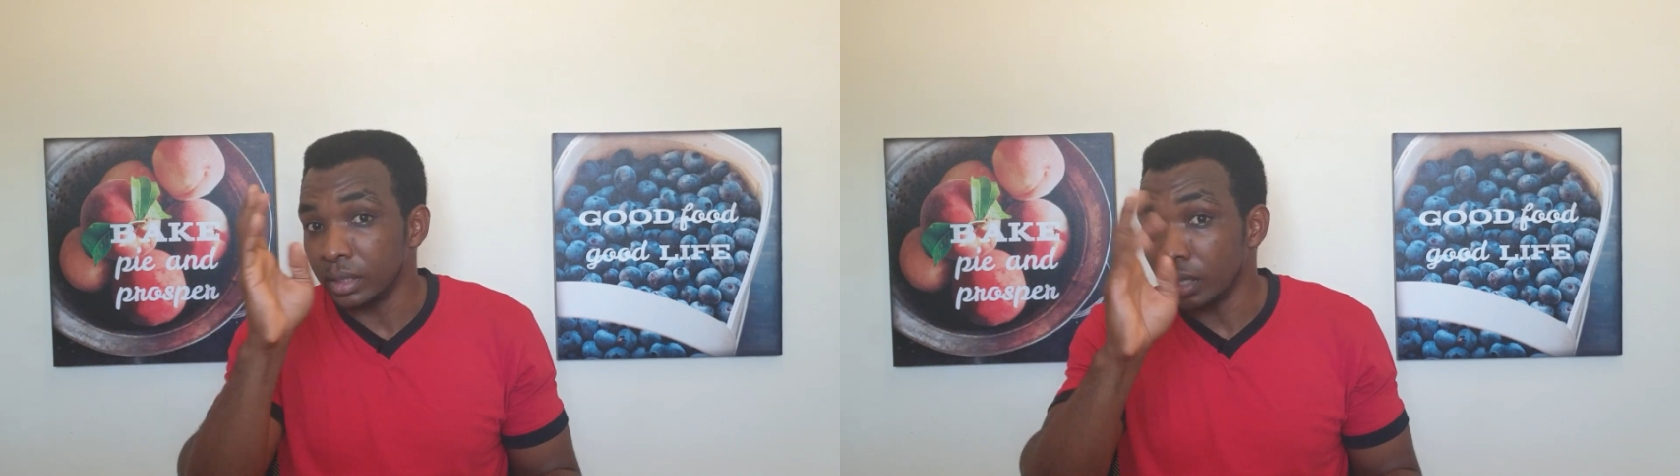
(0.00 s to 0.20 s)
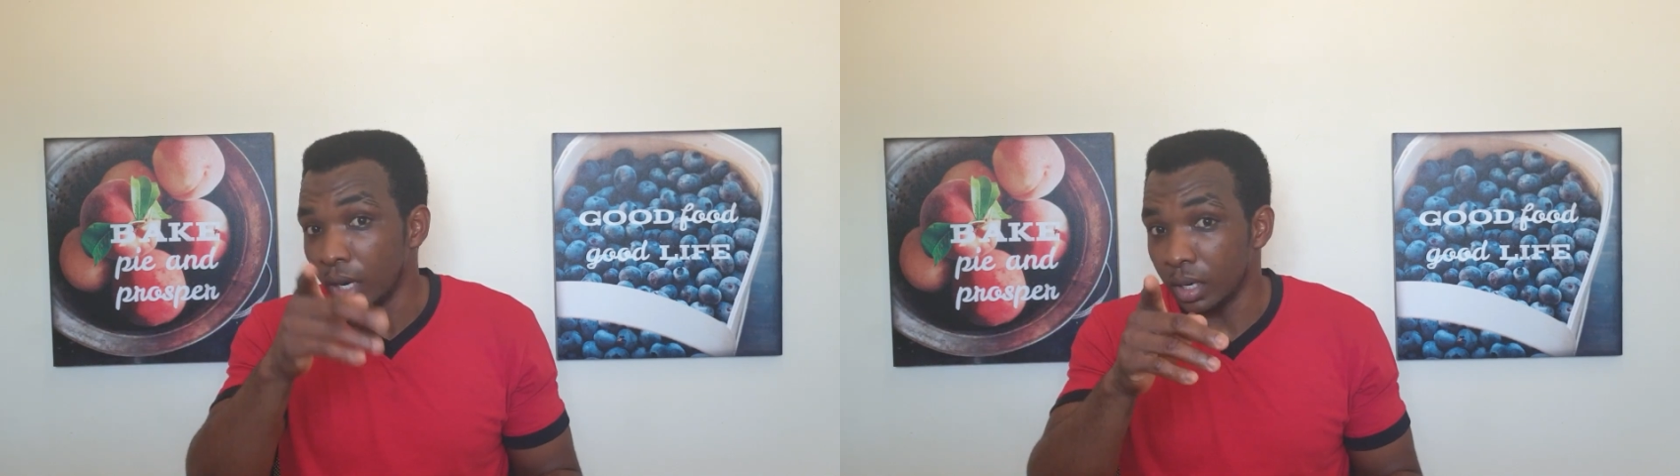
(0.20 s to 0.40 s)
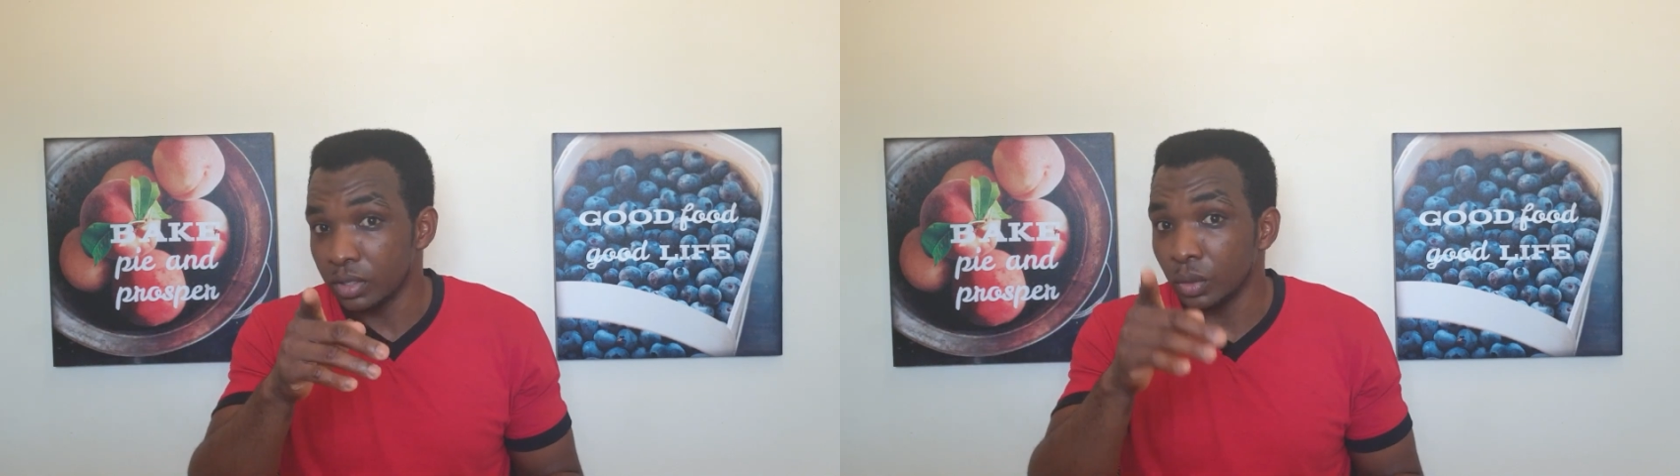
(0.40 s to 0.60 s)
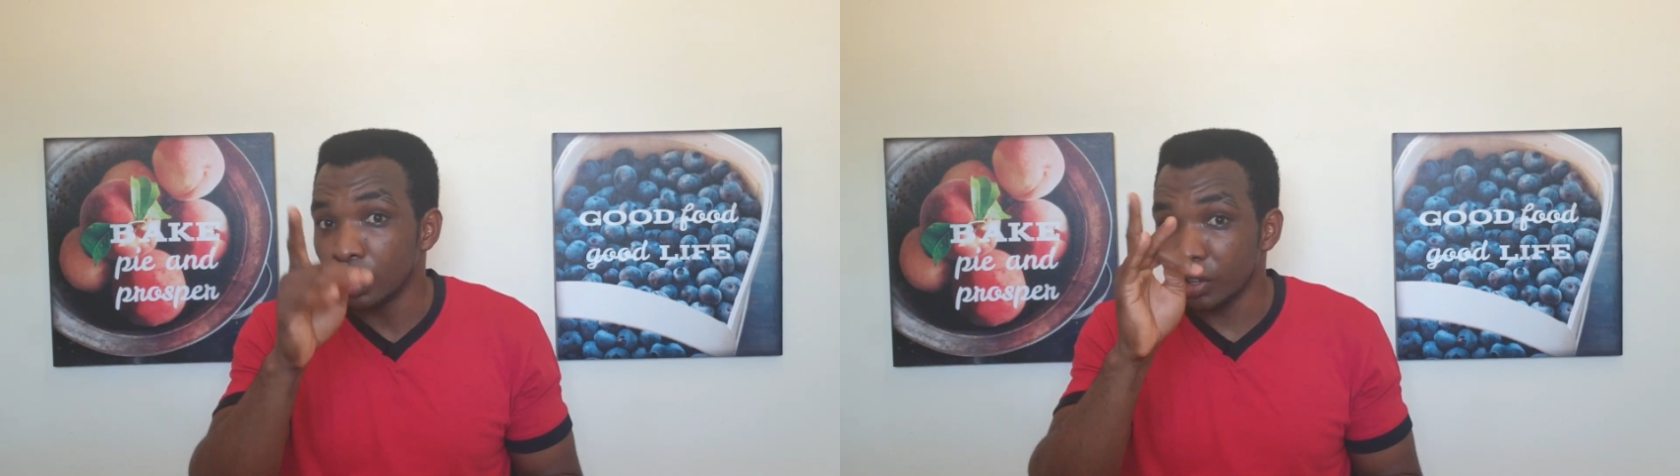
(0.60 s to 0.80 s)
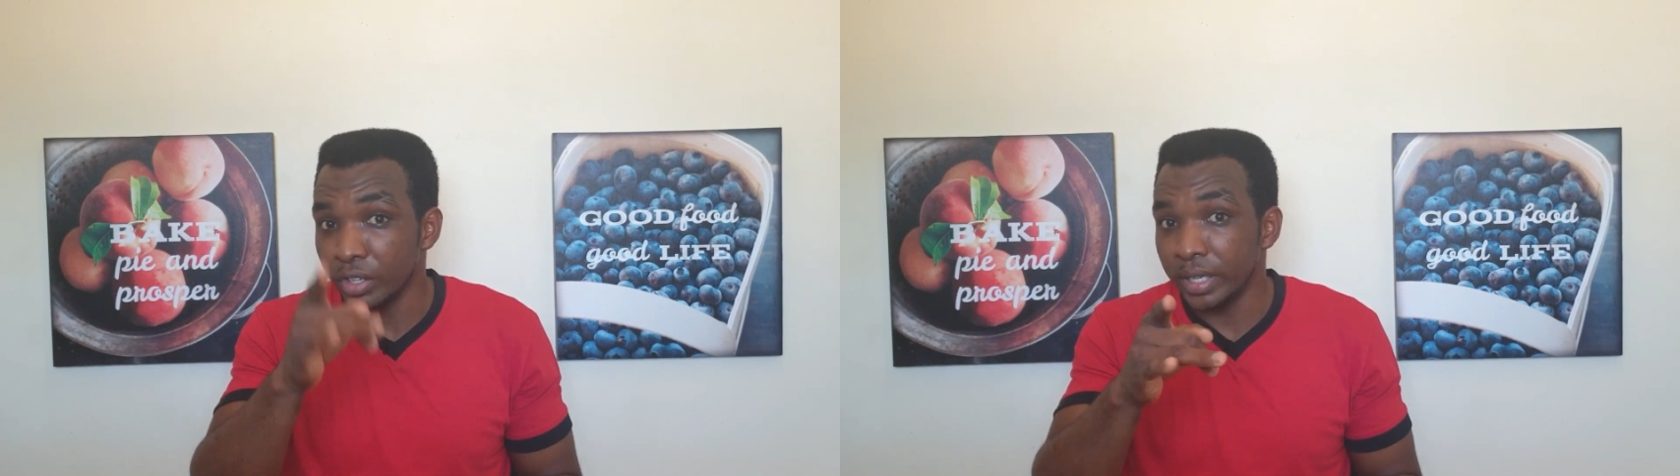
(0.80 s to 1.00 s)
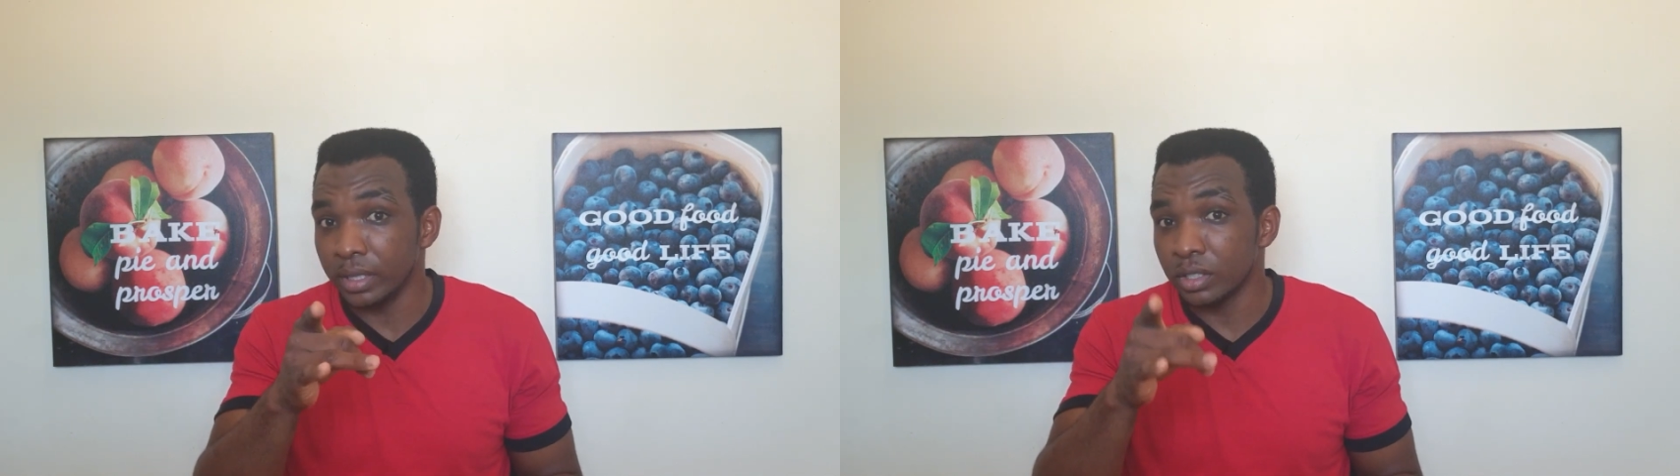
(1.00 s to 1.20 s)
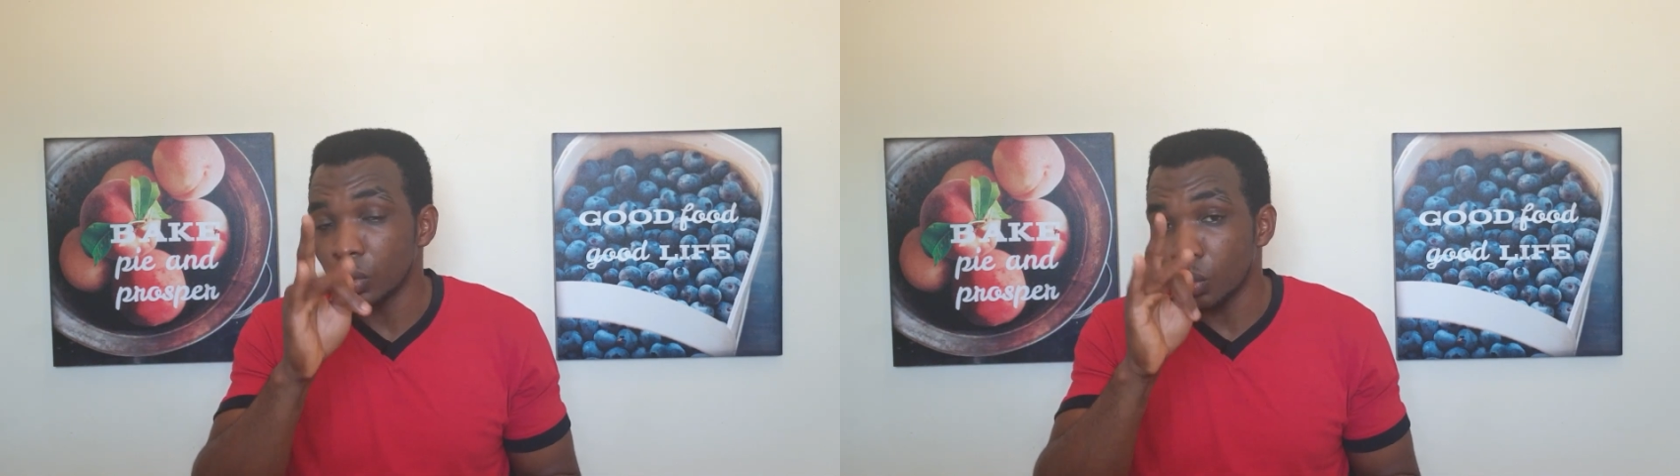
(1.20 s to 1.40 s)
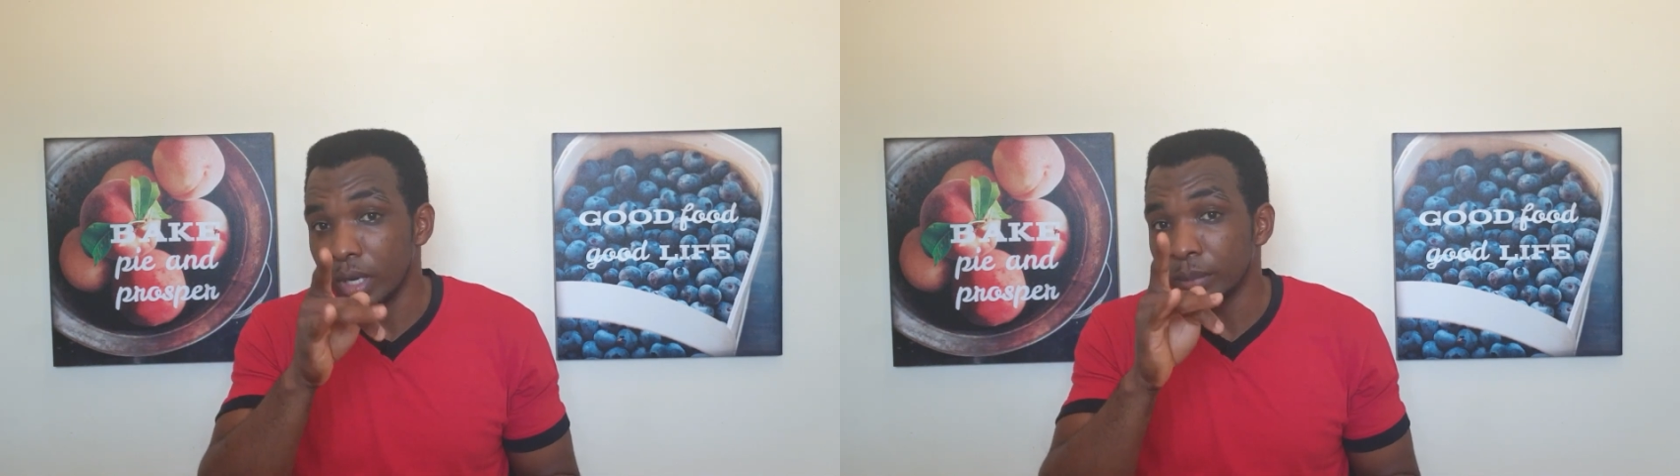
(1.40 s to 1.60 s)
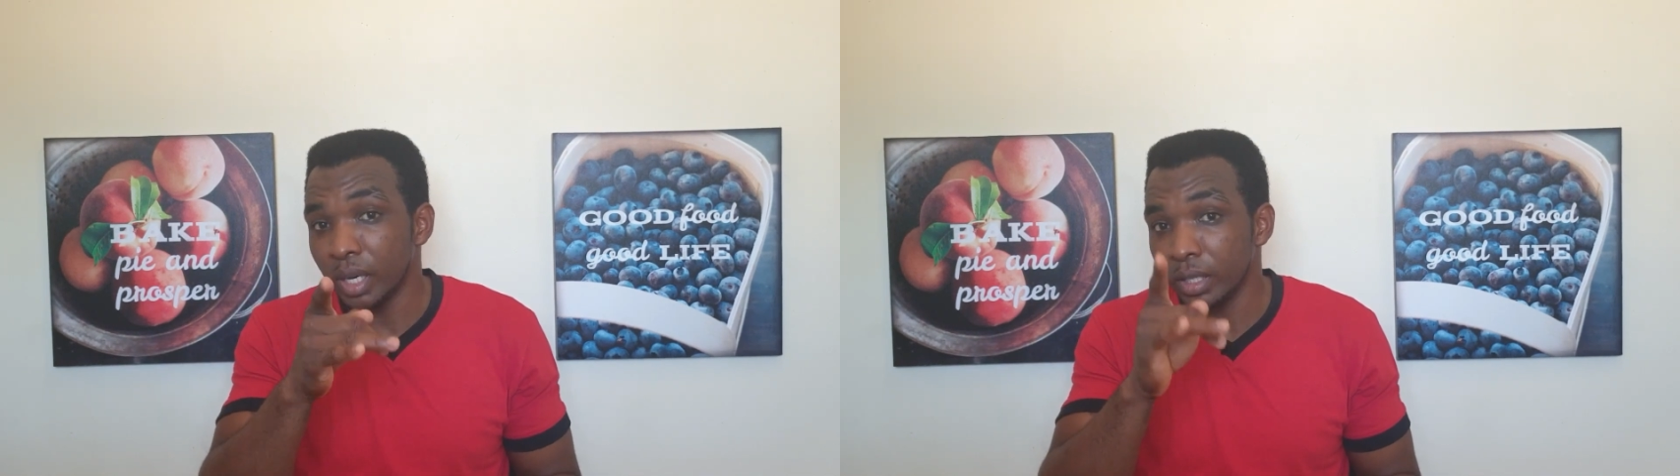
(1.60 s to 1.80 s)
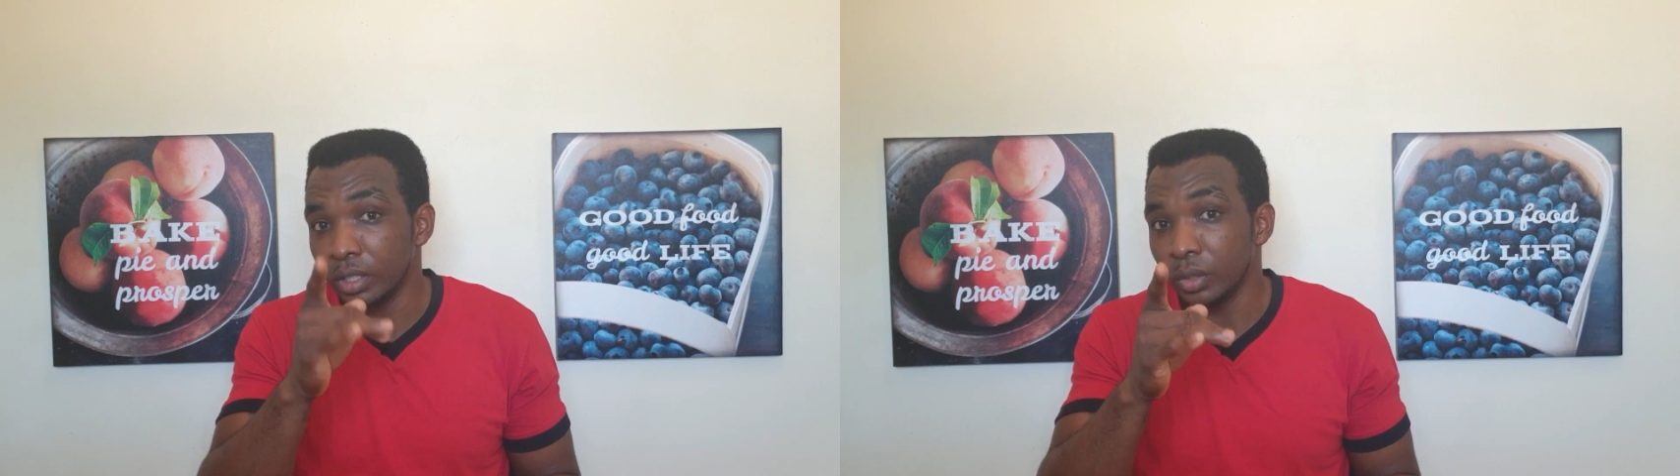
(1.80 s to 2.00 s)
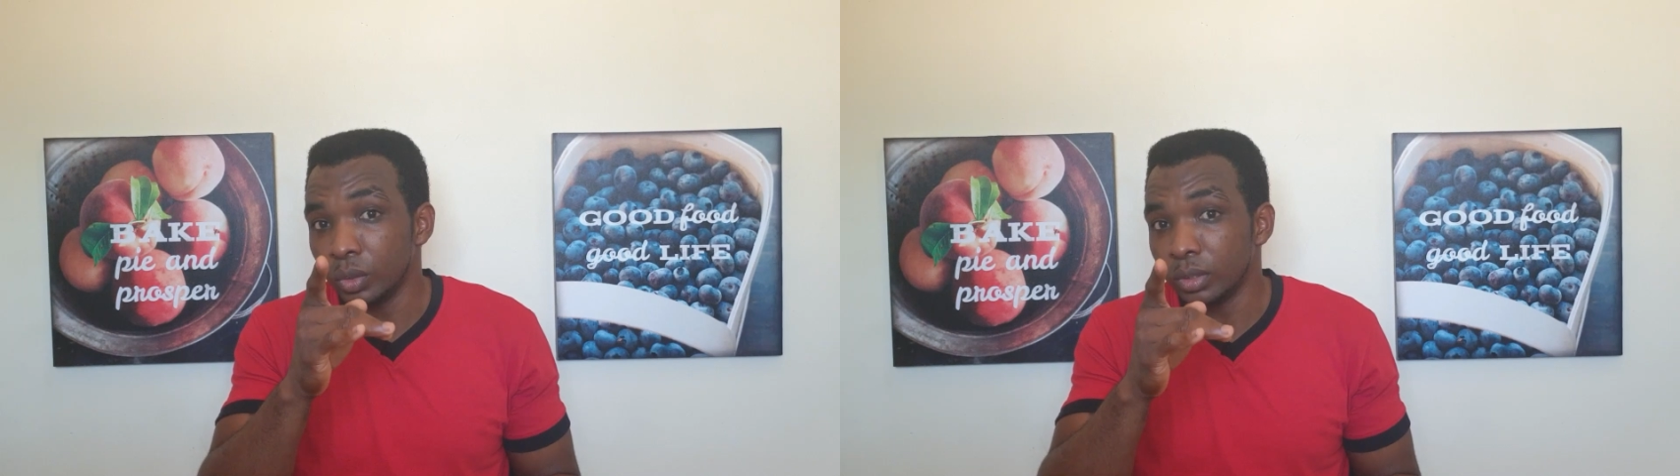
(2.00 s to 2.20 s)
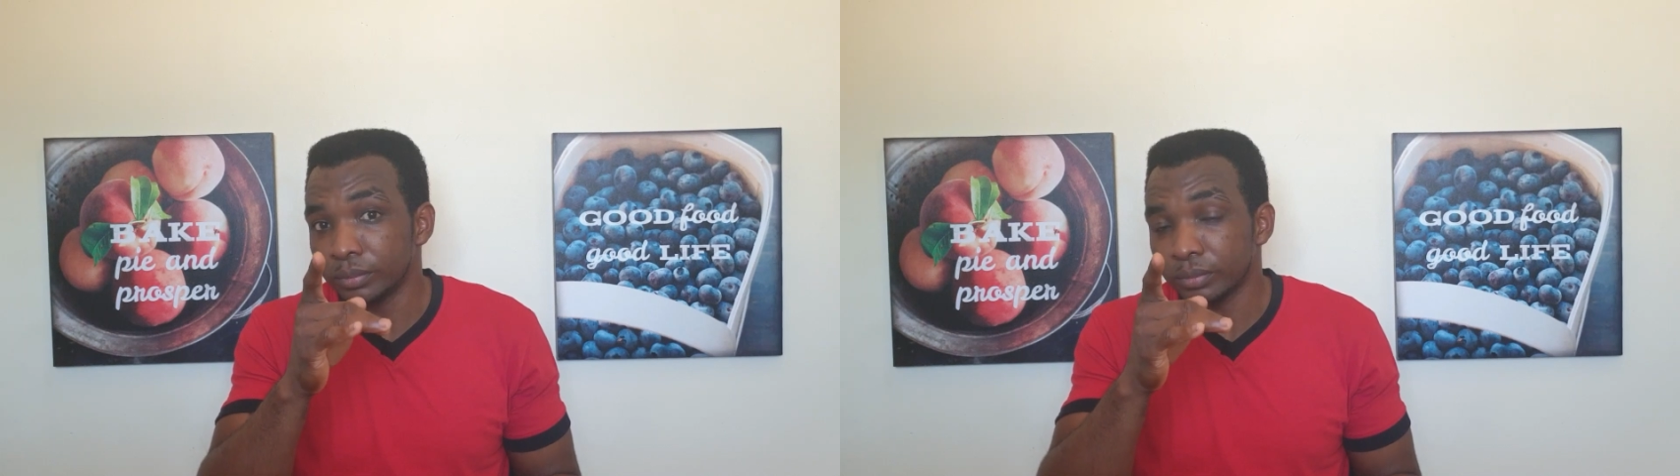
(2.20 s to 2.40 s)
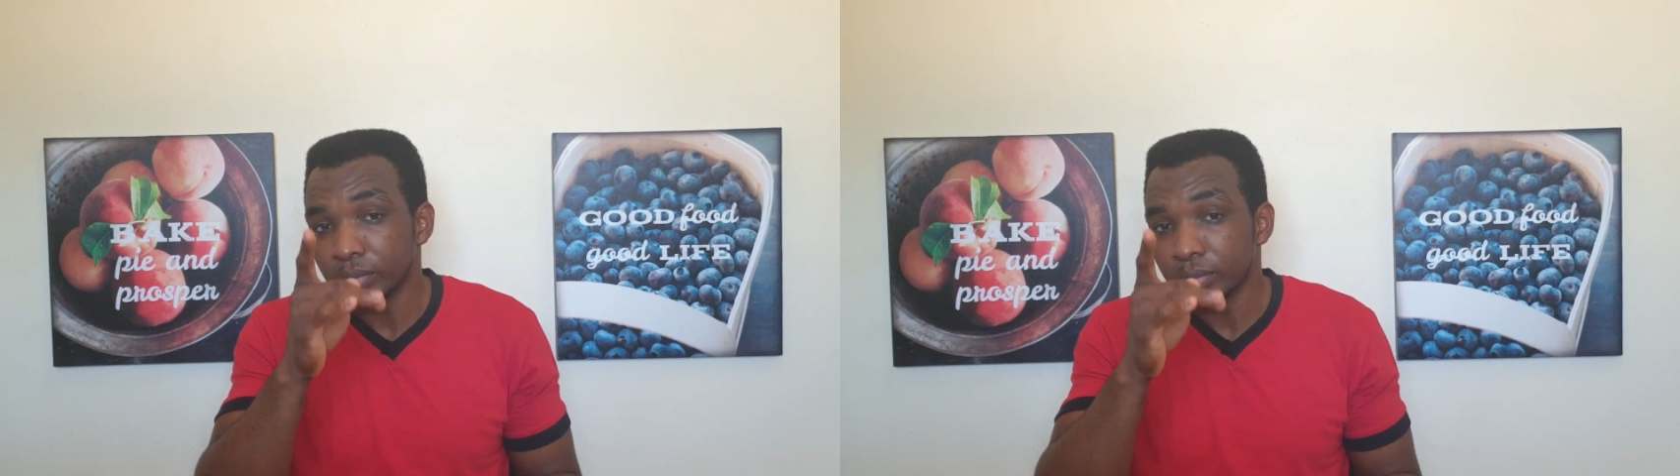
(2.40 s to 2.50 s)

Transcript: it also creates one molecule